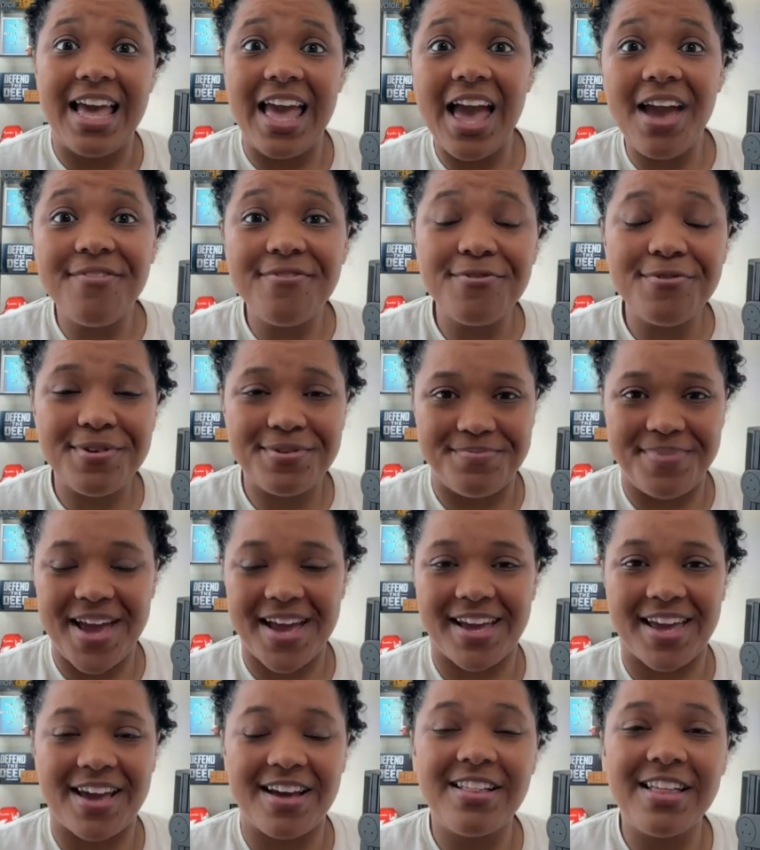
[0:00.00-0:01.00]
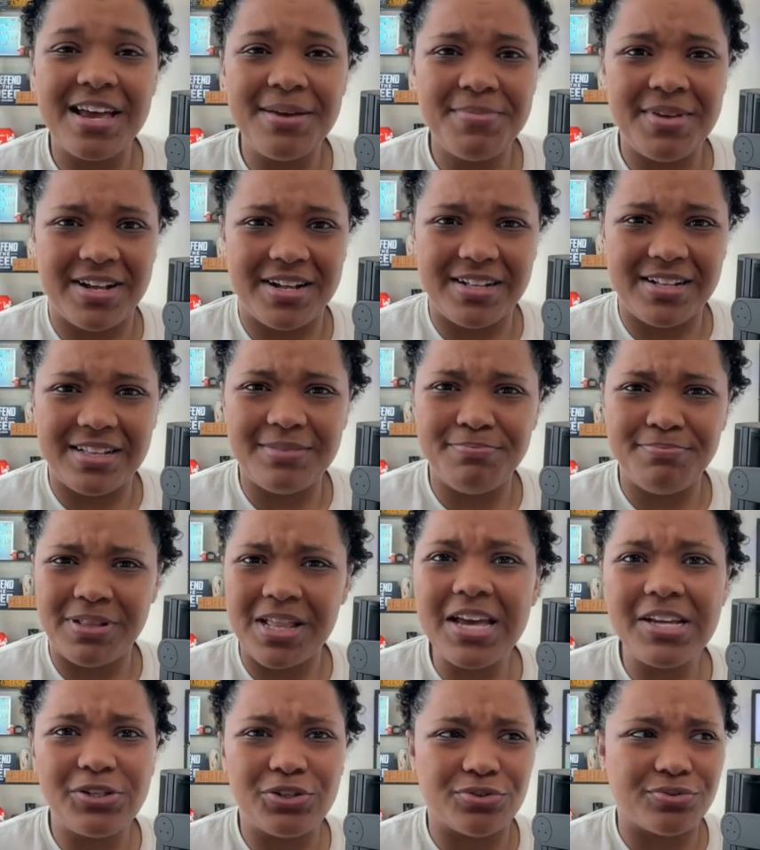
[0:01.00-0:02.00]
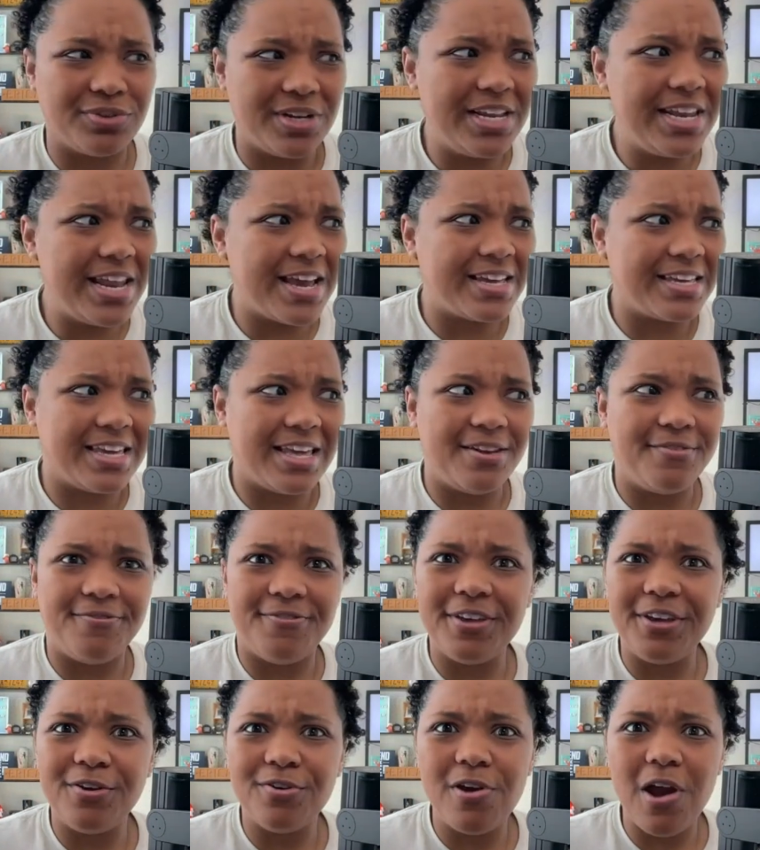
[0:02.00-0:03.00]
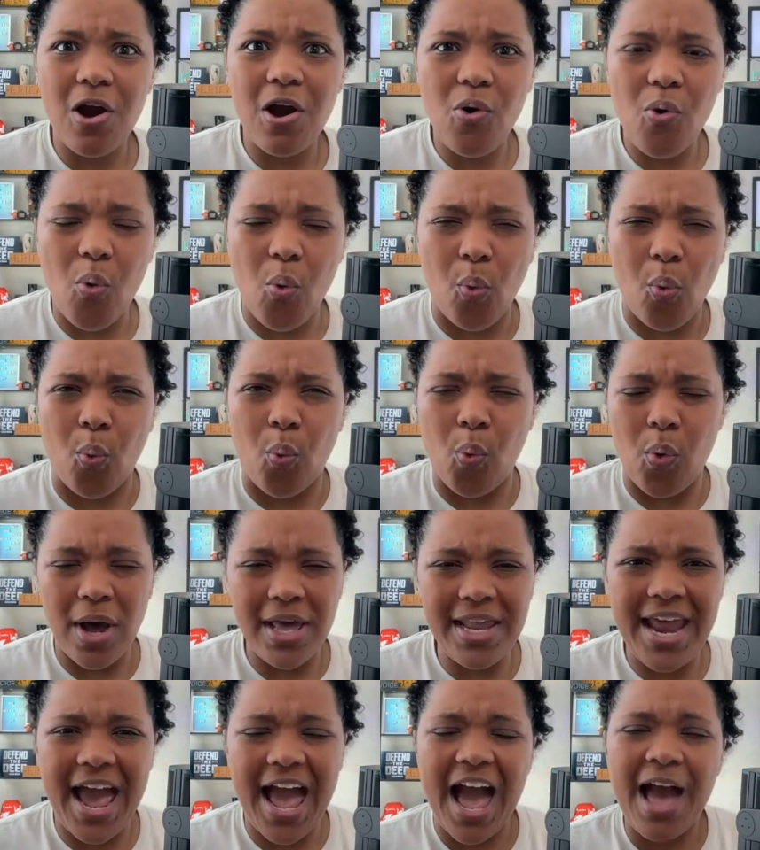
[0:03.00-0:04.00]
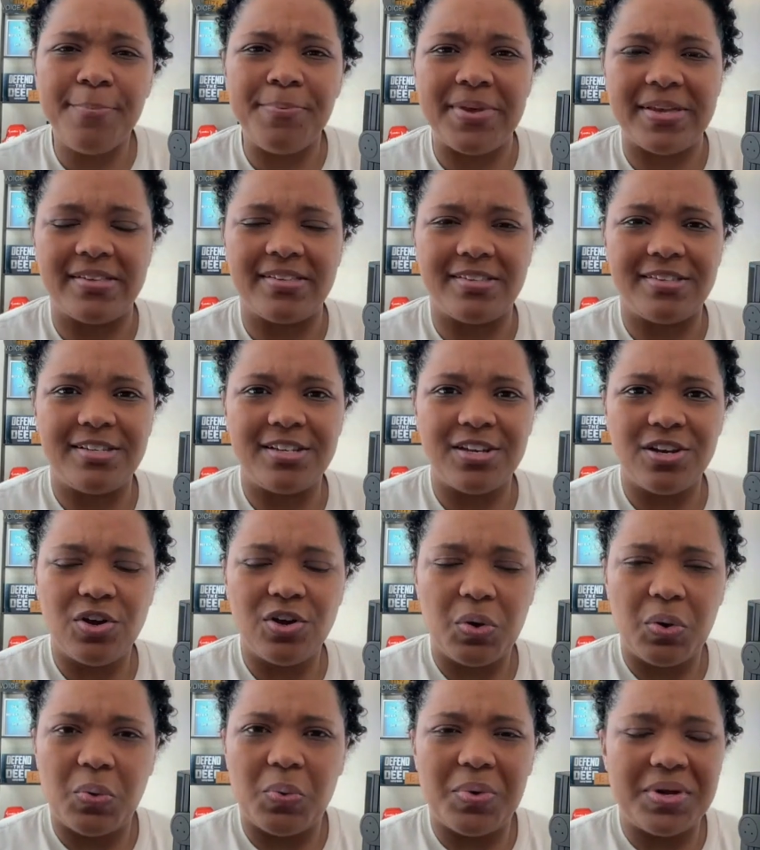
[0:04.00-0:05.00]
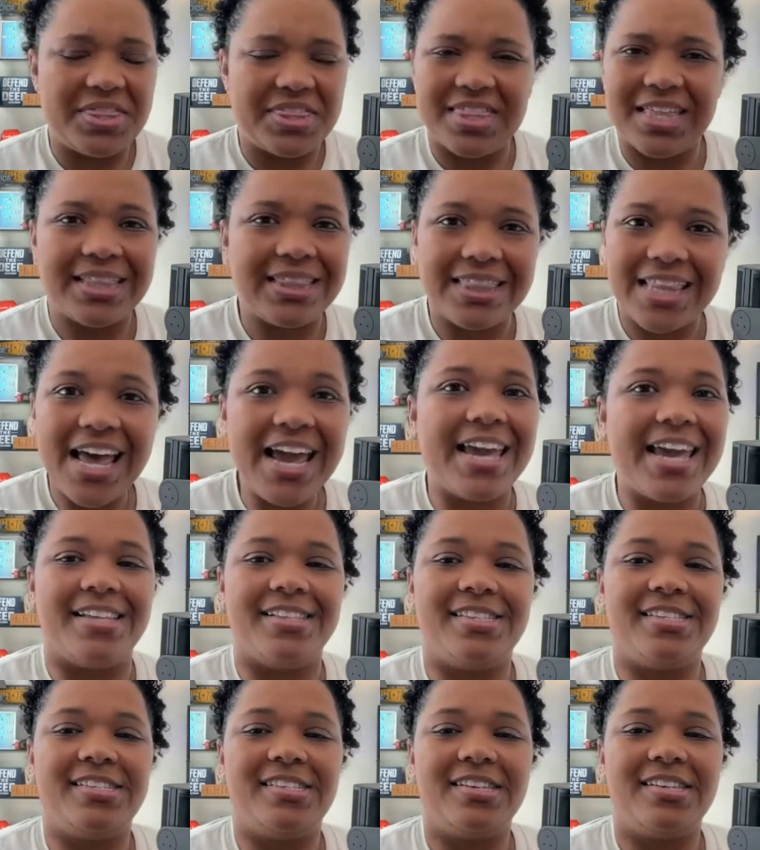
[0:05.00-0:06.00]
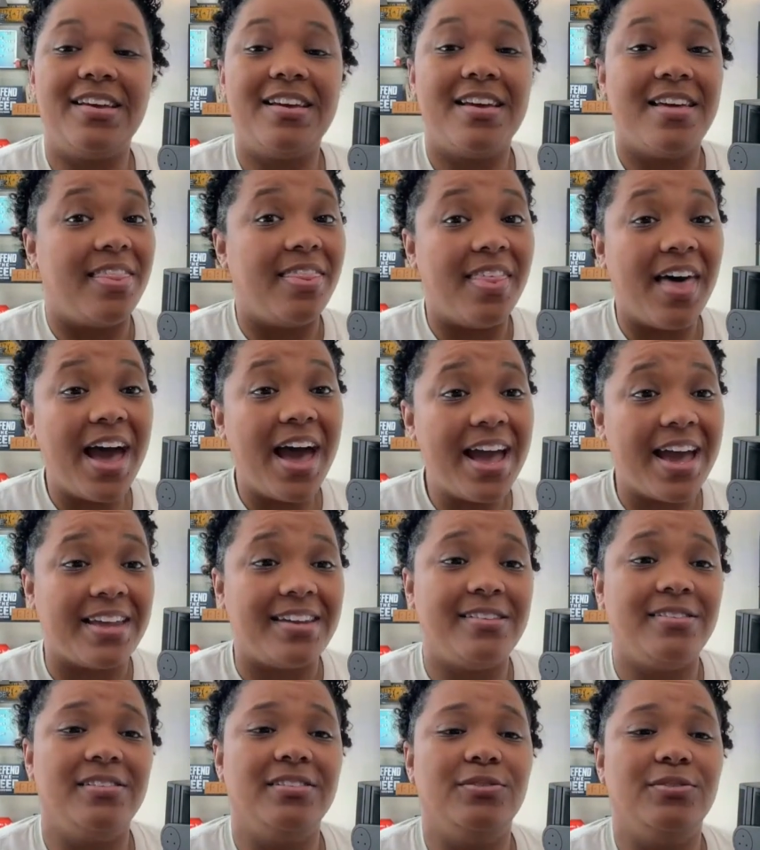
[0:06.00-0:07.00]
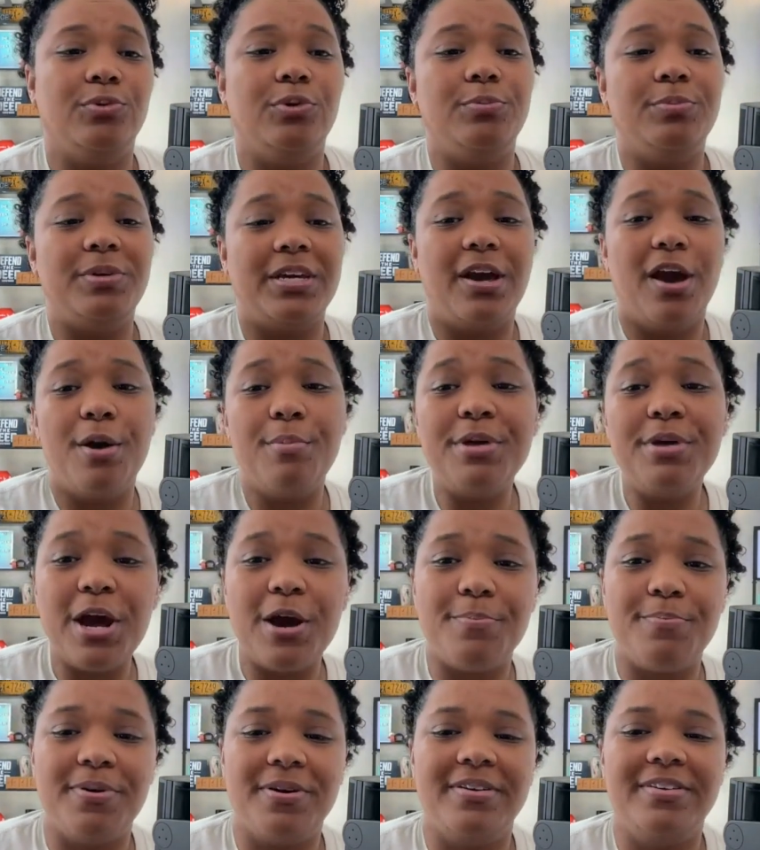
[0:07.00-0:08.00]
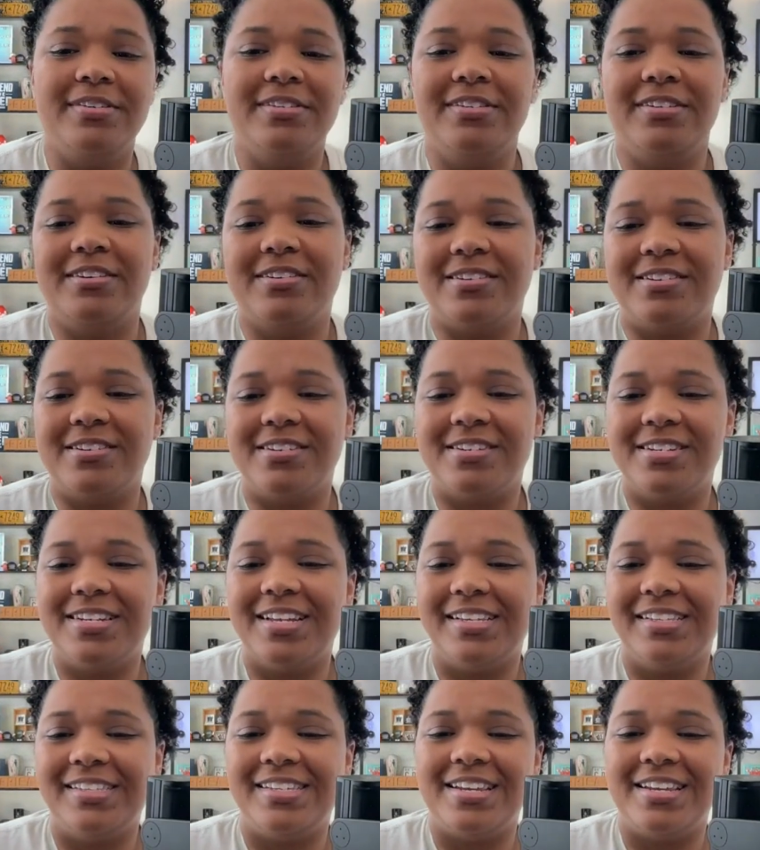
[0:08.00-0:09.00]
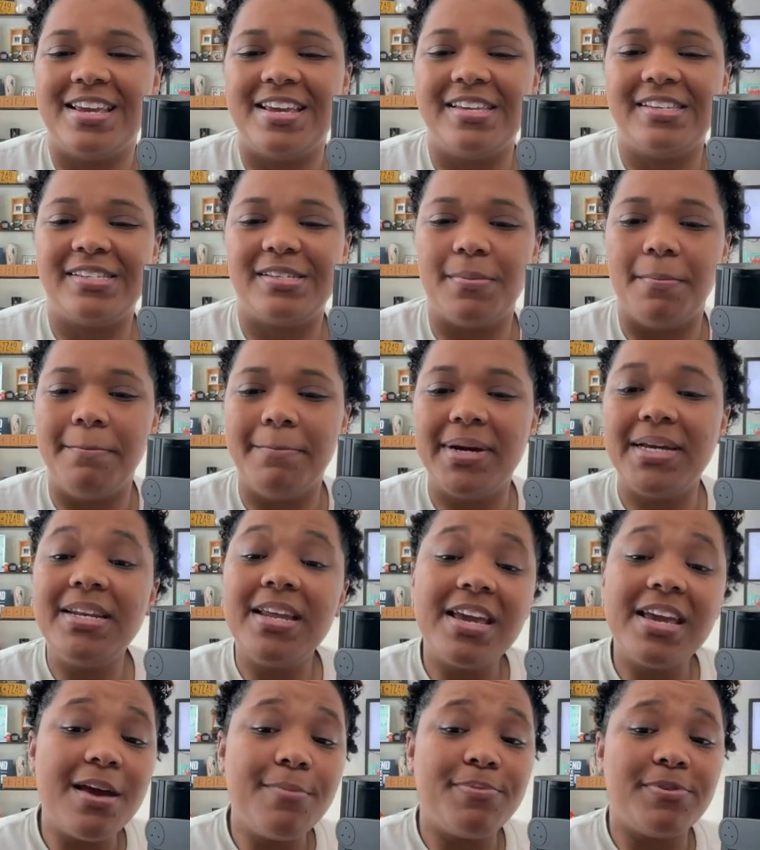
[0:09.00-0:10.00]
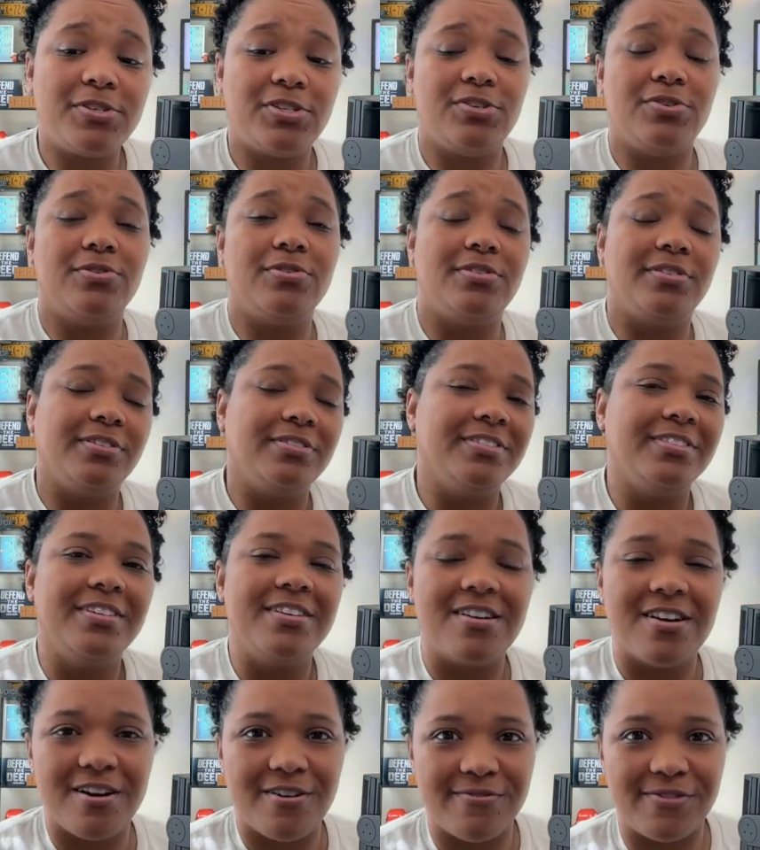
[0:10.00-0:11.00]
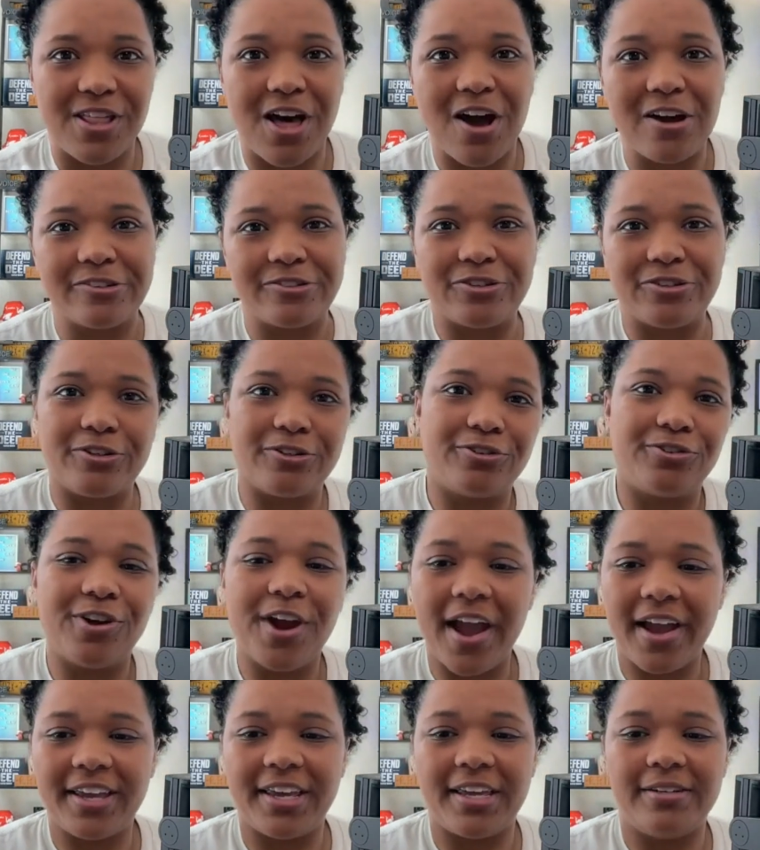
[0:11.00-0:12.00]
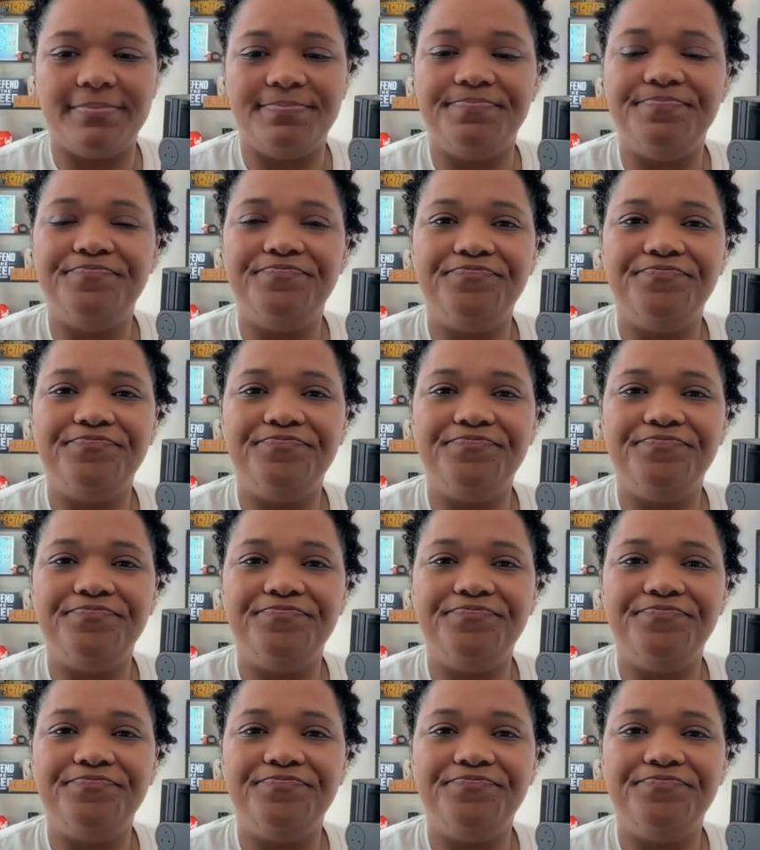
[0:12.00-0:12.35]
everyone back at Climate Pledge Arena can figure out what happened with the lights. That will be coming up on today's Monday episode of Locked on Kraken.